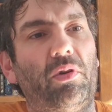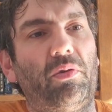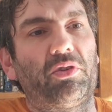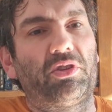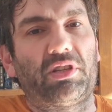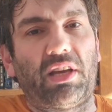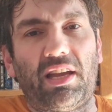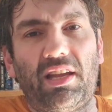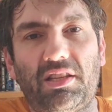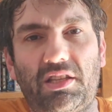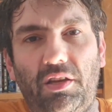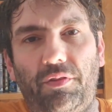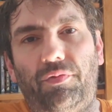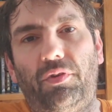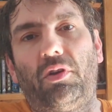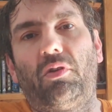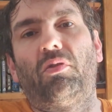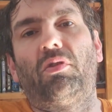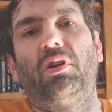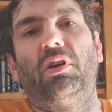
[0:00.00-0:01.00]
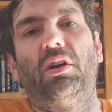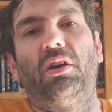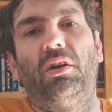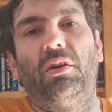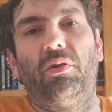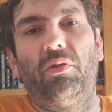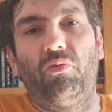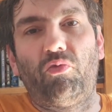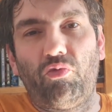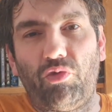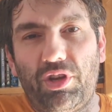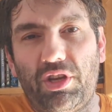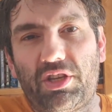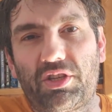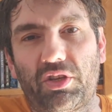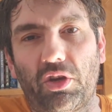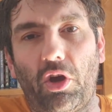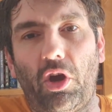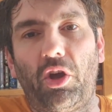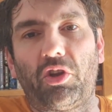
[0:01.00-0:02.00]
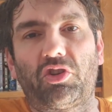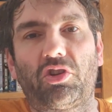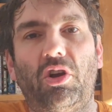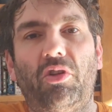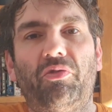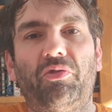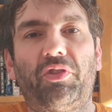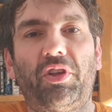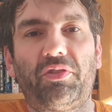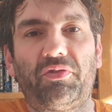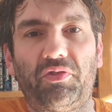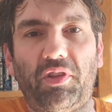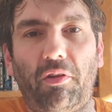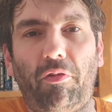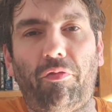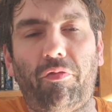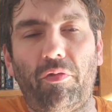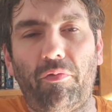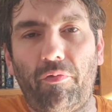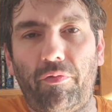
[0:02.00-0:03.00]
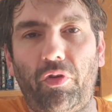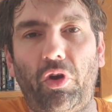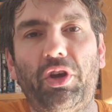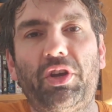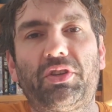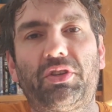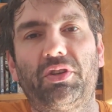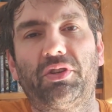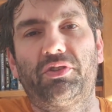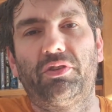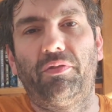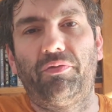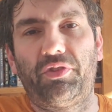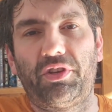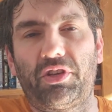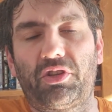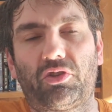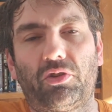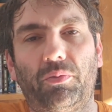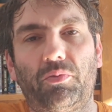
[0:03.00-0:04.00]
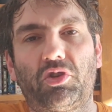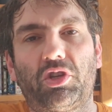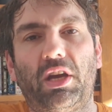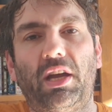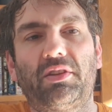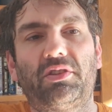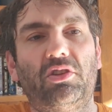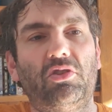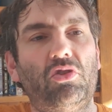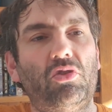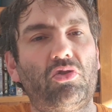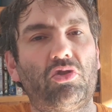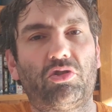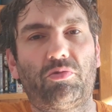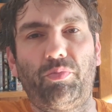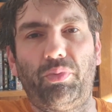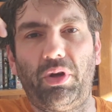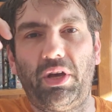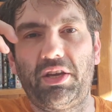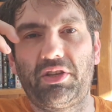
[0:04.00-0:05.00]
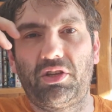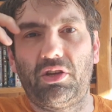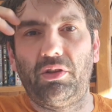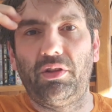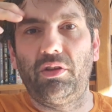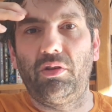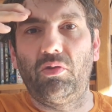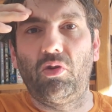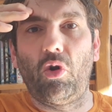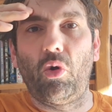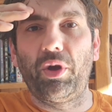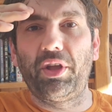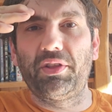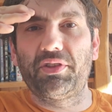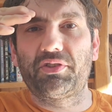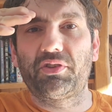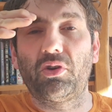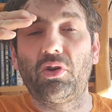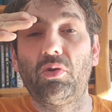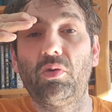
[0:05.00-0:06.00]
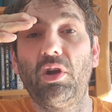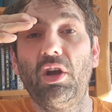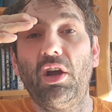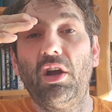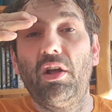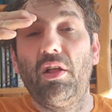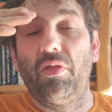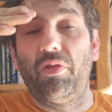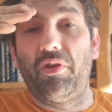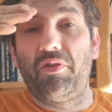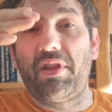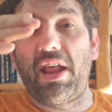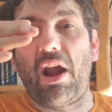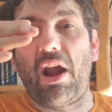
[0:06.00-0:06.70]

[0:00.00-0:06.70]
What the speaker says: scientific research on the different voices of this subject, and you just basically go into the